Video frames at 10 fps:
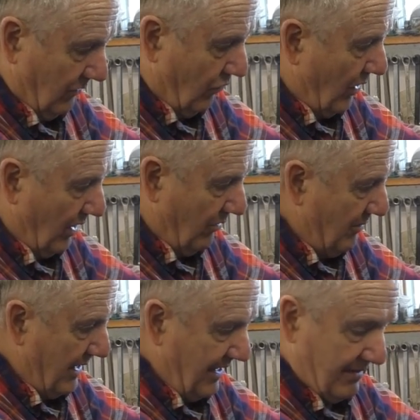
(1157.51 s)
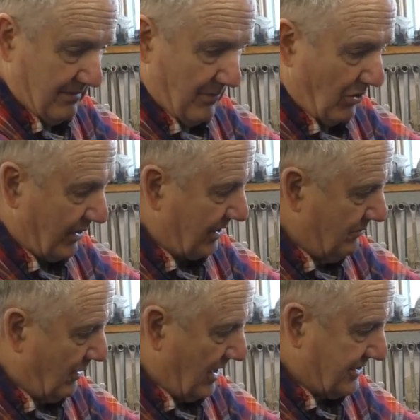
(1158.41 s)
well-made
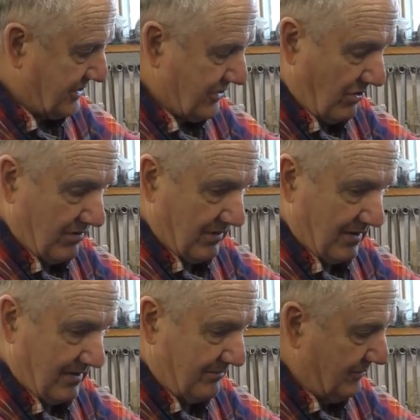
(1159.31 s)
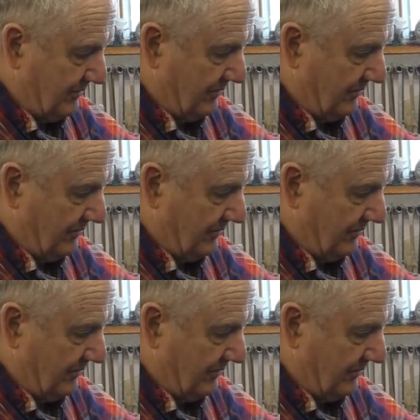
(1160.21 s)
American Bosch starter.